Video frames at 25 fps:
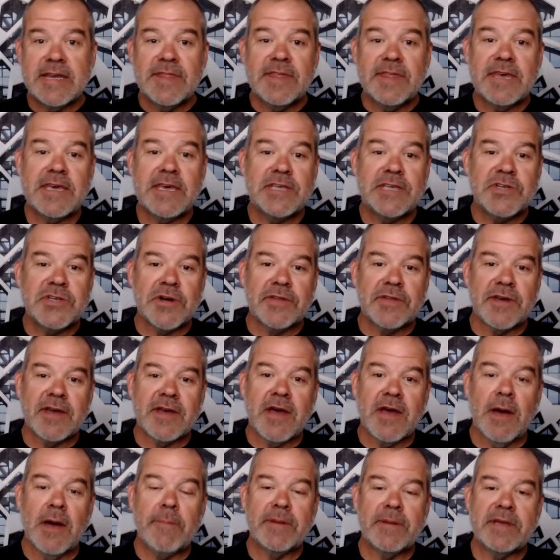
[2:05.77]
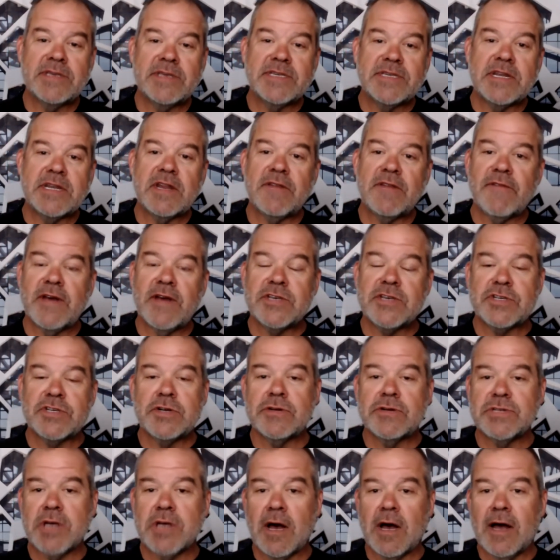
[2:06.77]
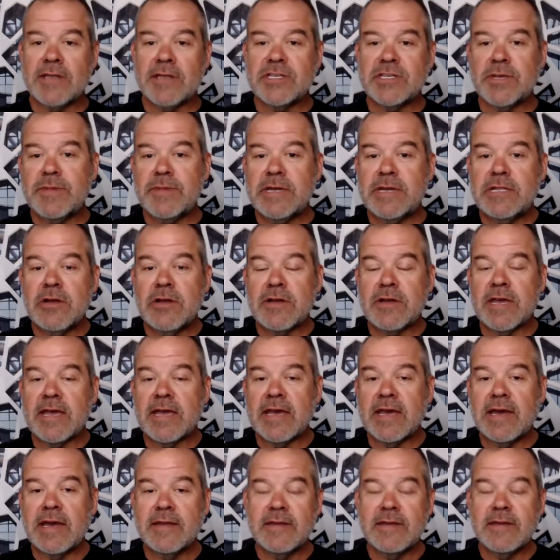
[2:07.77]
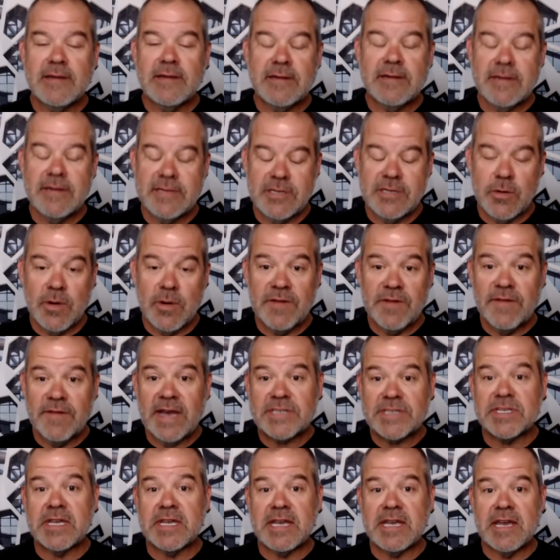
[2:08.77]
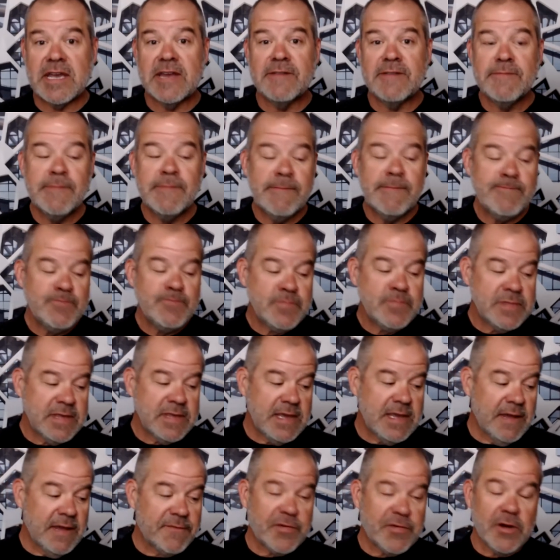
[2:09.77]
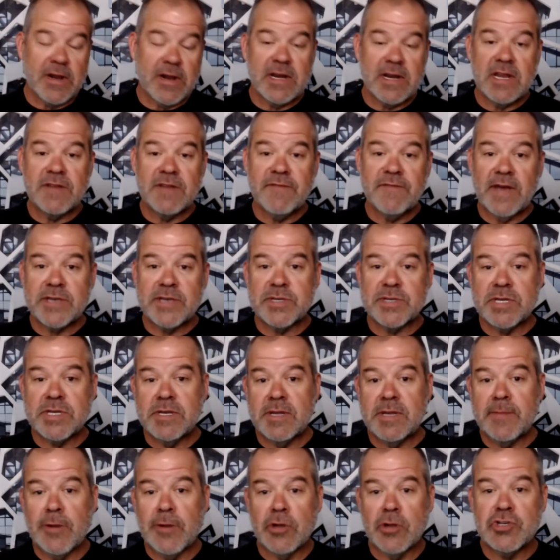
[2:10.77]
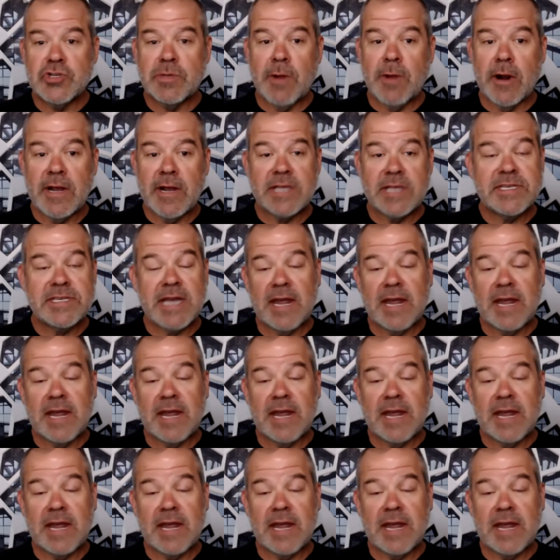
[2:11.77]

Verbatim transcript: These are the companies that investors ought to be looking in to investing in if they're going to invest in emerging markets.